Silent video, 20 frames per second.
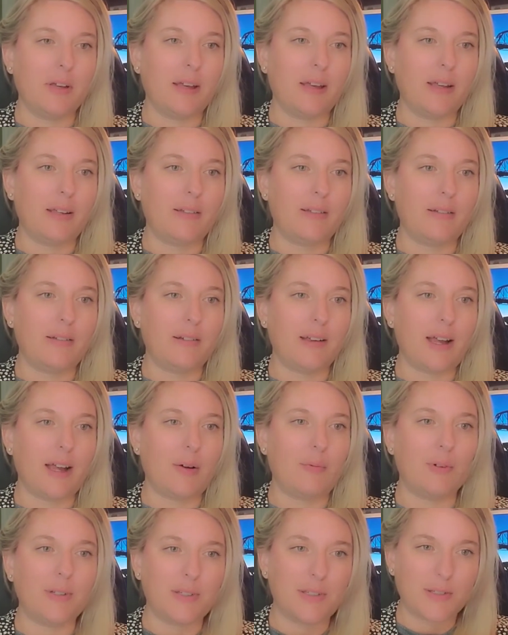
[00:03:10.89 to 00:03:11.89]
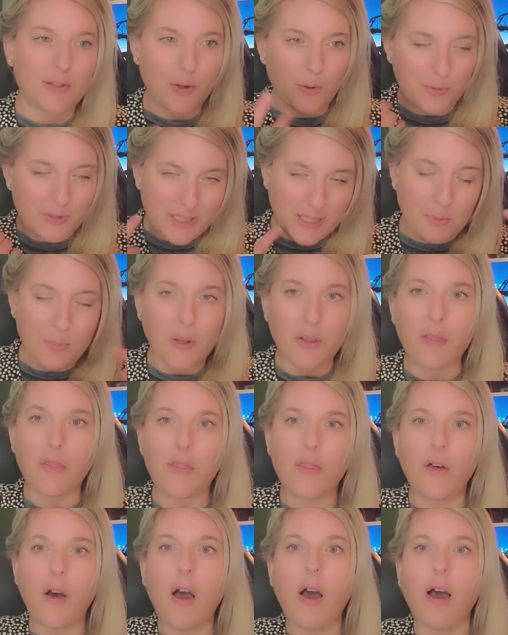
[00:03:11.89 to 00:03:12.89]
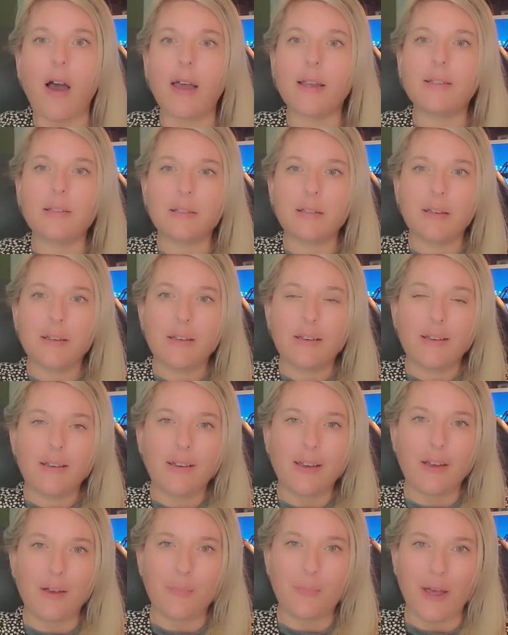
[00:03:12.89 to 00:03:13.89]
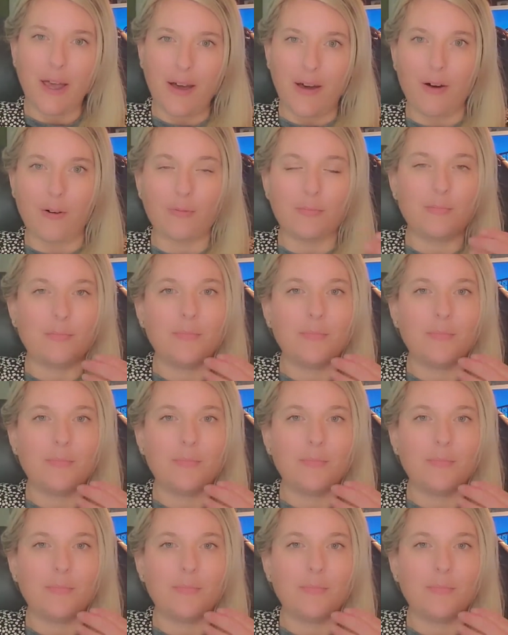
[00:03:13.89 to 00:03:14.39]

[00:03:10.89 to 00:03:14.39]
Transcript: And I was so deep in thought about,